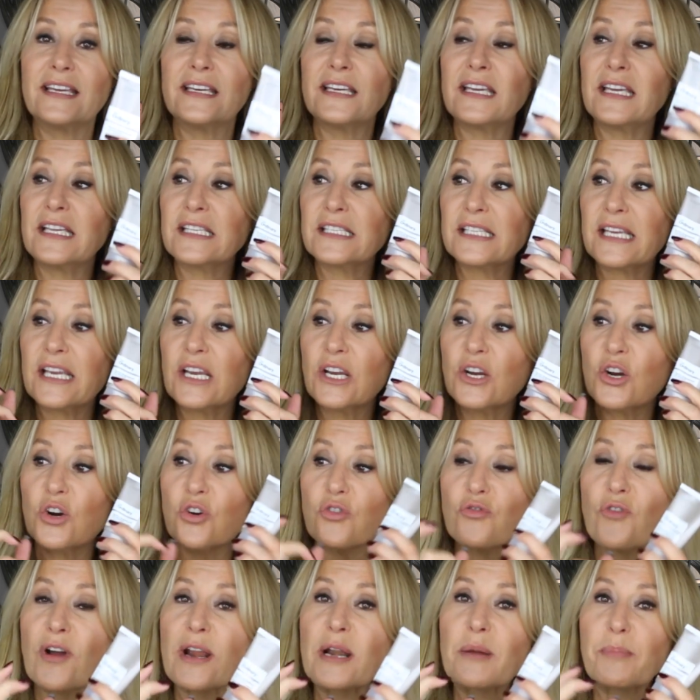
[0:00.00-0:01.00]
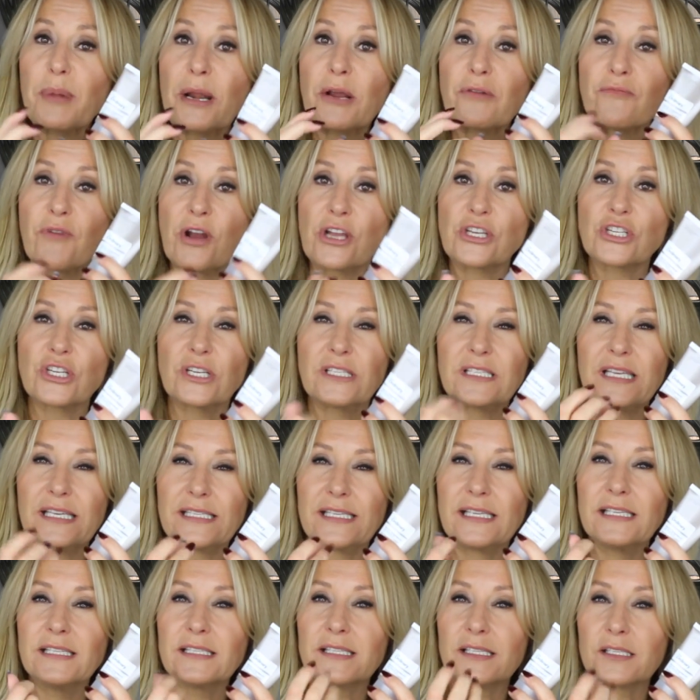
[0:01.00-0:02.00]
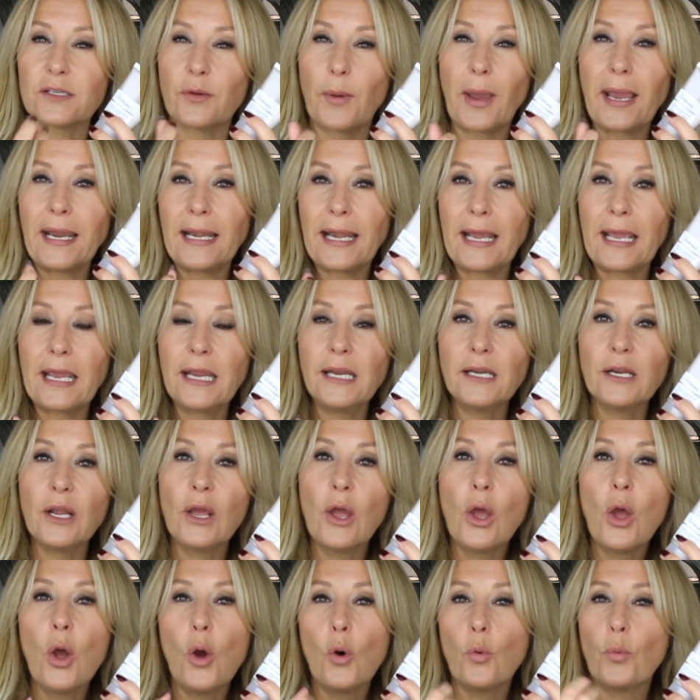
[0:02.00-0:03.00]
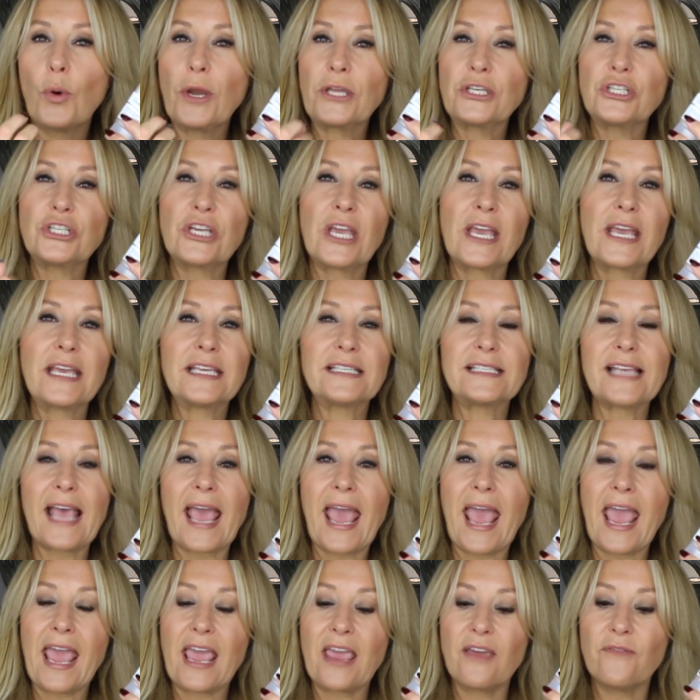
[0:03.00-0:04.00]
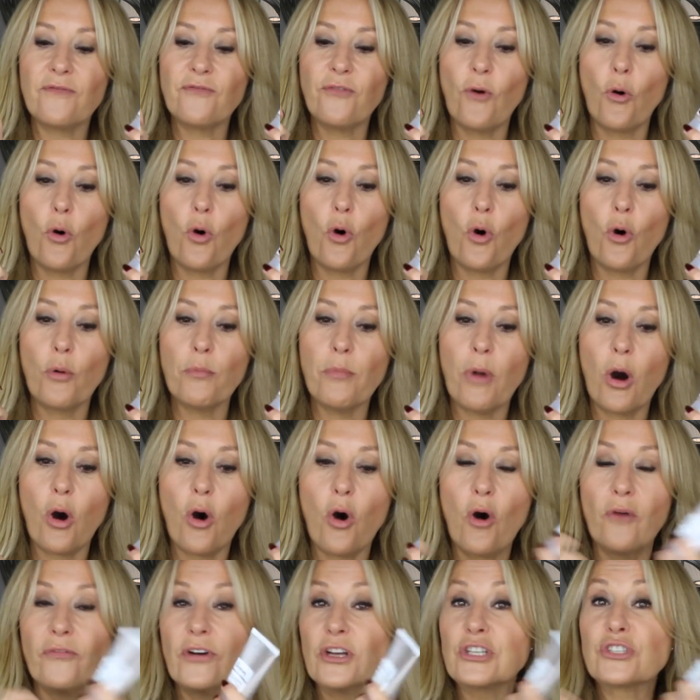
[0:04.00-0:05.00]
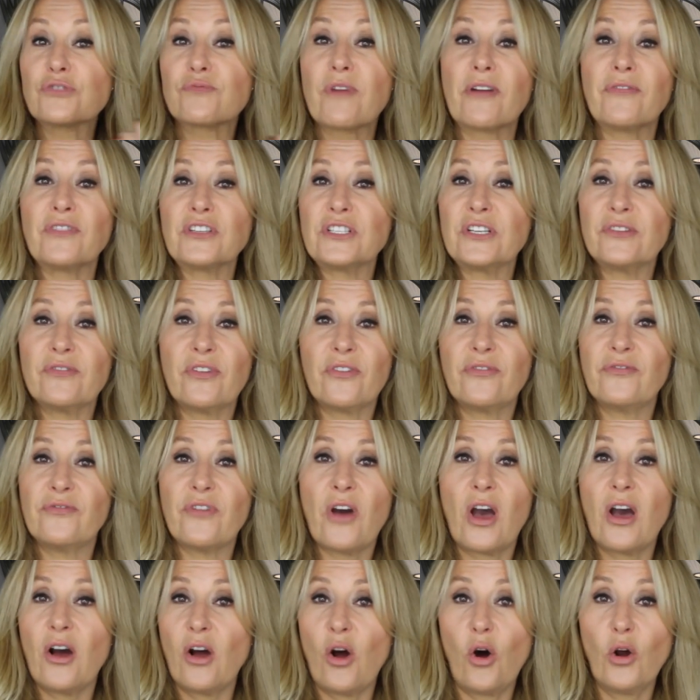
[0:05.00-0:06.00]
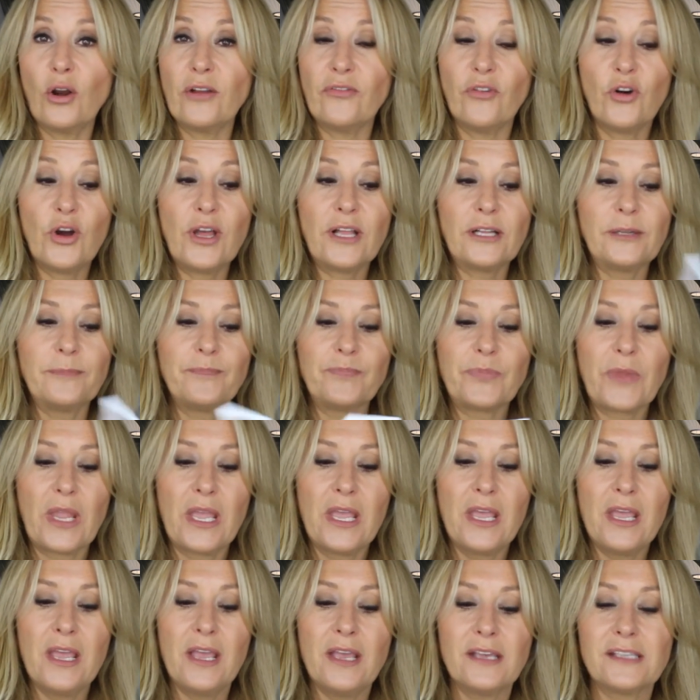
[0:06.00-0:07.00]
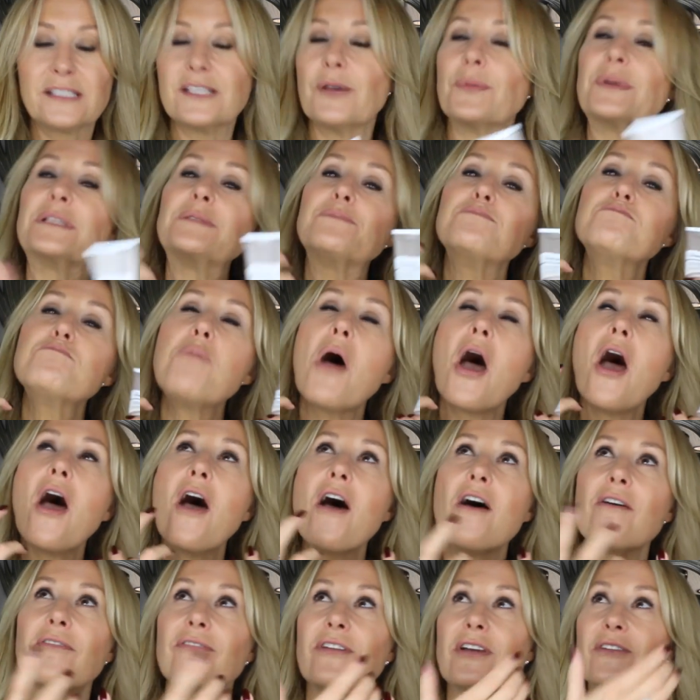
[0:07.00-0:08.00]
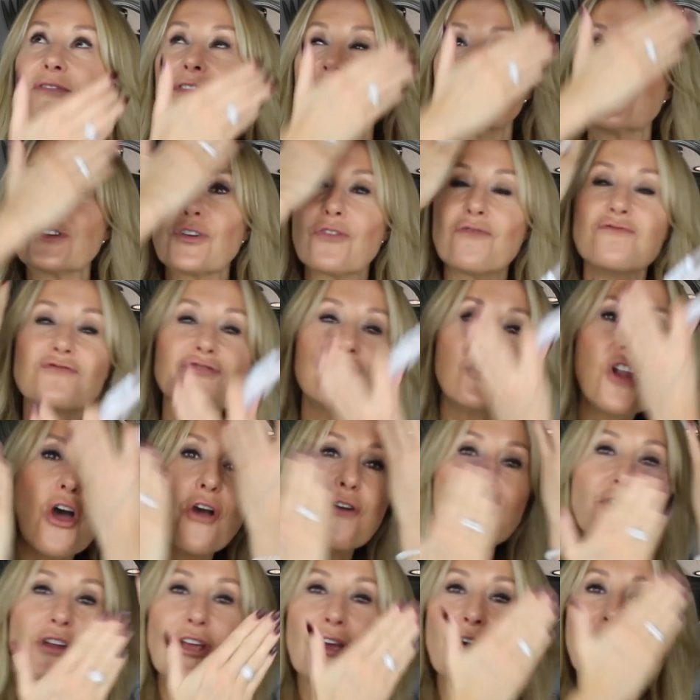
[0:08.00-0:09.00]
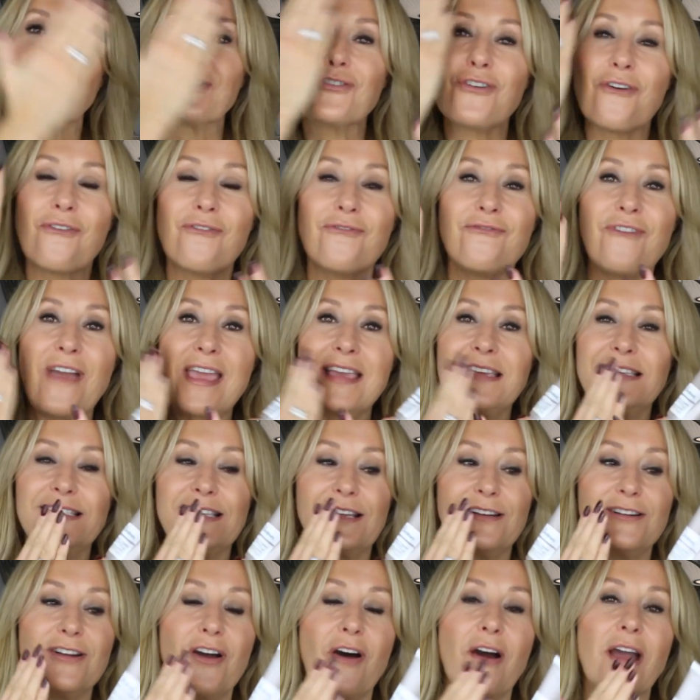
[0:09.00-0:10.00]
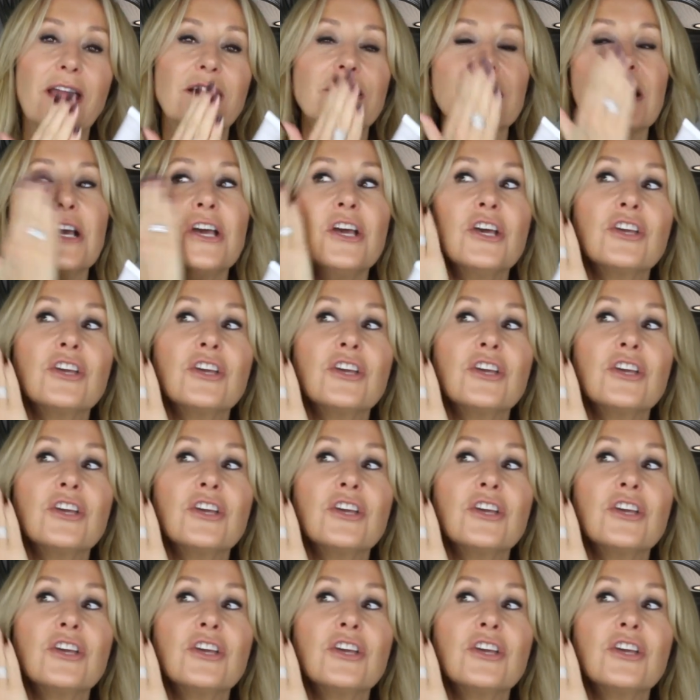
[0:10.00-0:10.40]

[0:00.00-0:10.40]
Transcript: It's incredibly rich because it's in squalene, which is a form of a derivative of olive oil, so it's perfect for sort of loading on your face at night.